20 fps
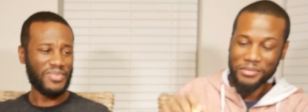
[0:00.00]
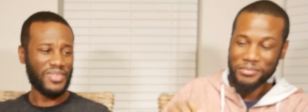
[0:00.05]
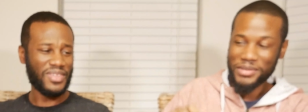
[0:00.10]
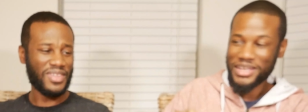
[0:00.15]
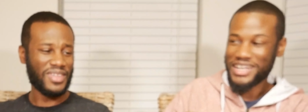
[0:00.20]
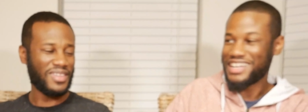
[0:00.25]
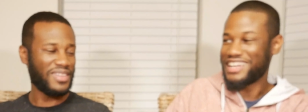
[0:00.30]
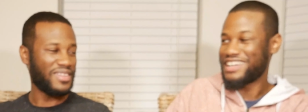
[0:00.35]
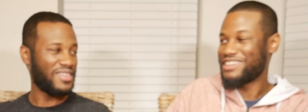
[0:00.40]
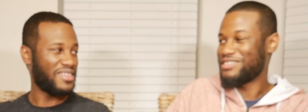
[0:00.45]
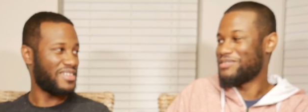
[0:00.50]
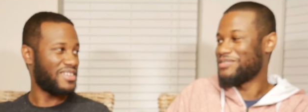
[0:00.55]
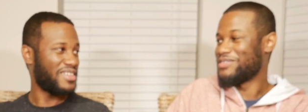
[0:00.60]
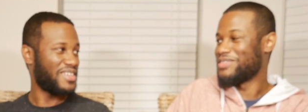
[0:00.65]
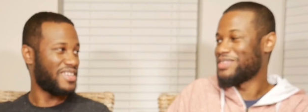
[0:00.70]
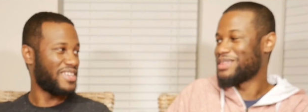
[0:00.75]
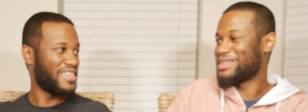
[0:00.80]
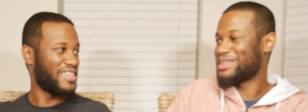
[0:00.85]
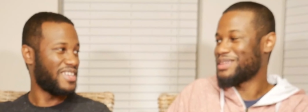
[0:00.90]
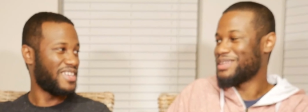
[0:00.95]
Speaker 1: I mean, I don't
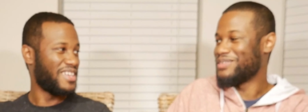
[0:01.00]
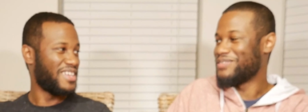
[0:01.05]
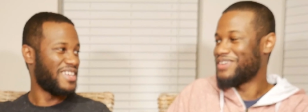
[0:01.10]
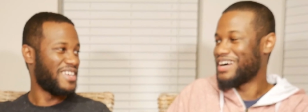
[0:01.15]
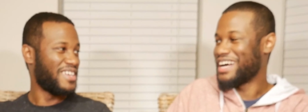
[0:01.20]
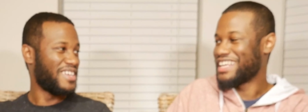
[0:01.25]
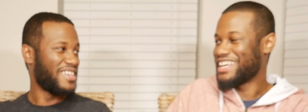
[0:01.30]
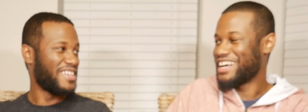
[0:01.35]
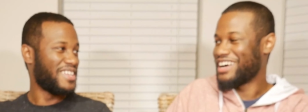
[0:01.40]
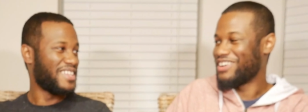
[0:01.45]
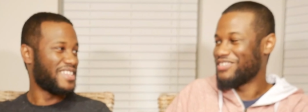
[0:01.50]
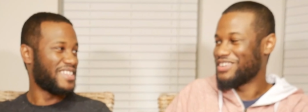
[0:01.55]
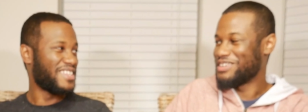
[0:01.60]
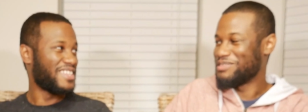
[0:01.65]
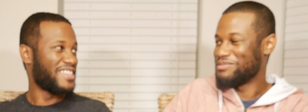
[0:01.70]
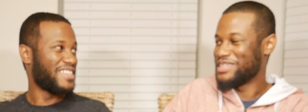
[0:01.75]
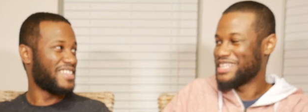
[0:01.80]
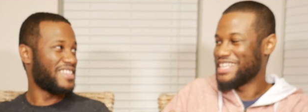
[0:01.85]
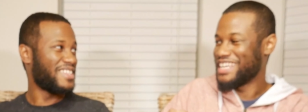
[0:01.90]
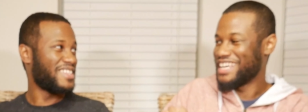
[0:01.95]
see why y'all want
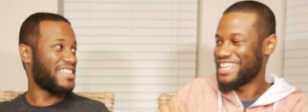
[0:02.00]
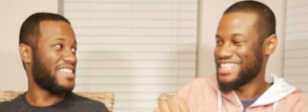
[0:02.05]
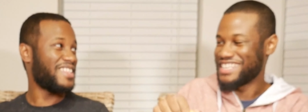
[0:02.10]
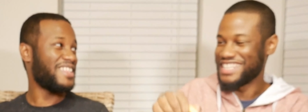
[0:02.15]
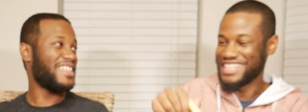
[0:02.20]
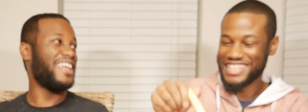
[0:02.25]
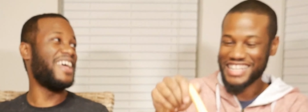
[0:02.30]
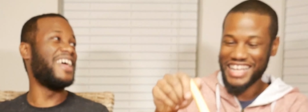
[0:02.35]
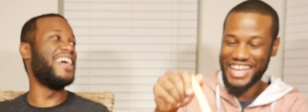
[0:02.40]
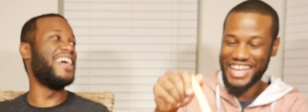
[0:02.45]
to be healthy.